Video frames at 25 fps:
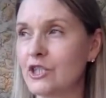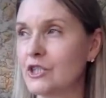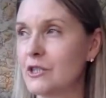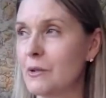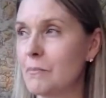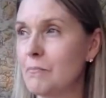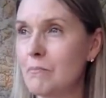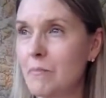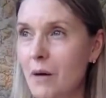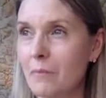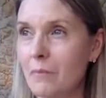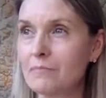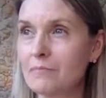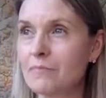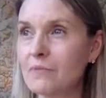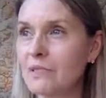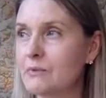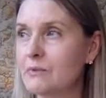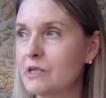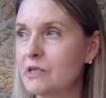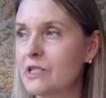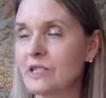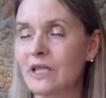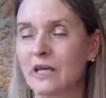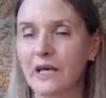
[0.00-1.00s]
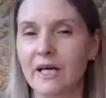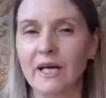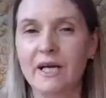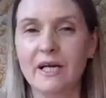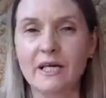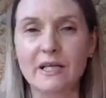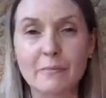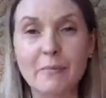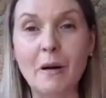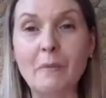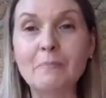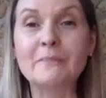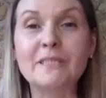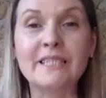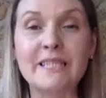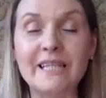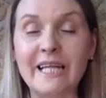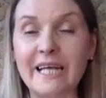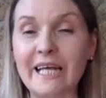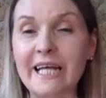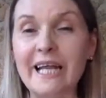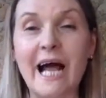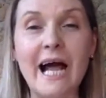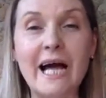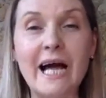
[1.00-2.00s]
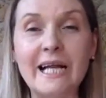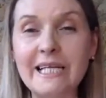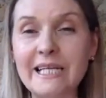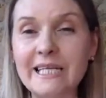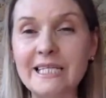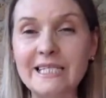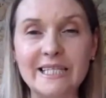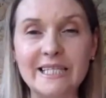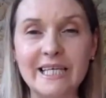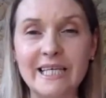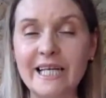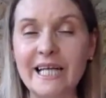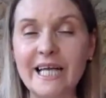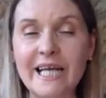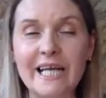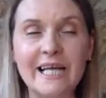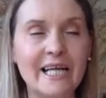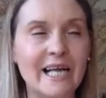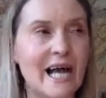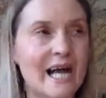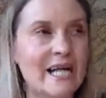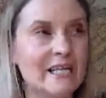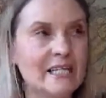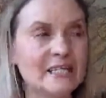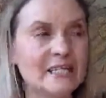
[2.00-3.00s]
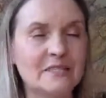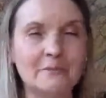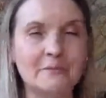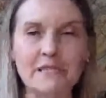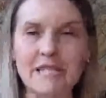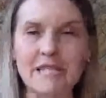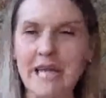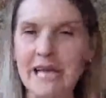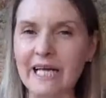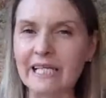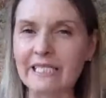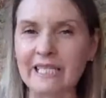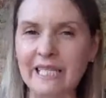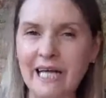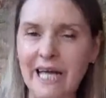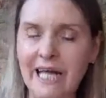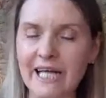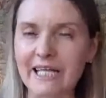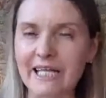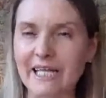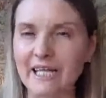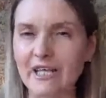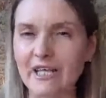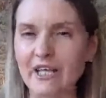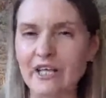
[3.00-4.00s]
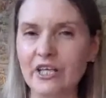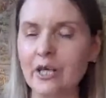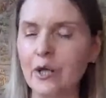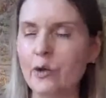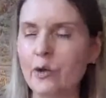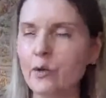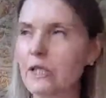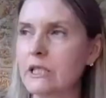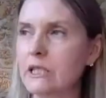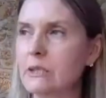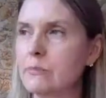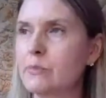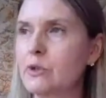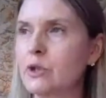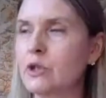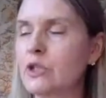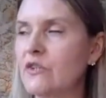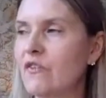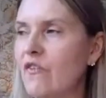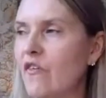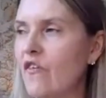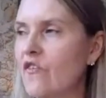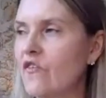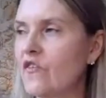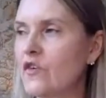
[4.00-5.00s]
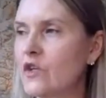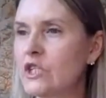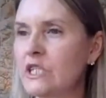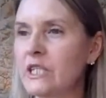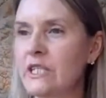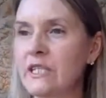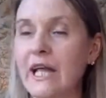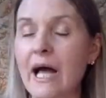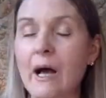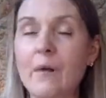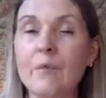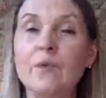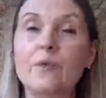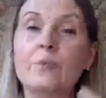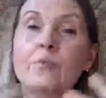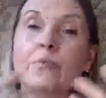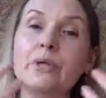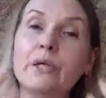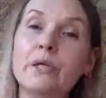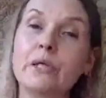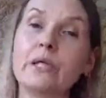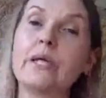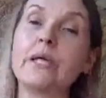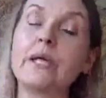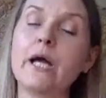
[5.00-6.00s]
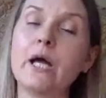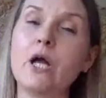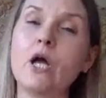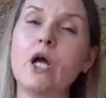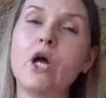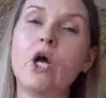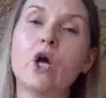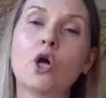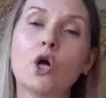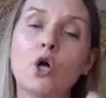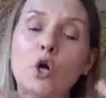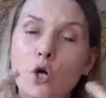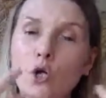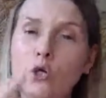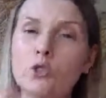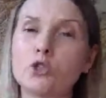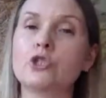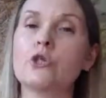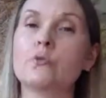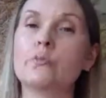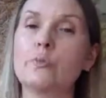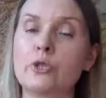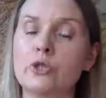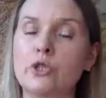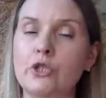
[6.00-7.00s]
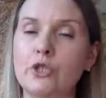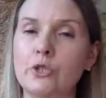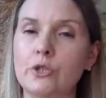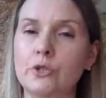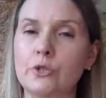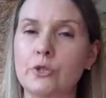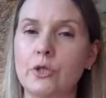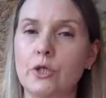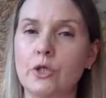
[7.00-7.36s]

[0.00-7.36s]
The mums and the grannies and the great grannies would get together and create all this beautiful food, and that would be their contribution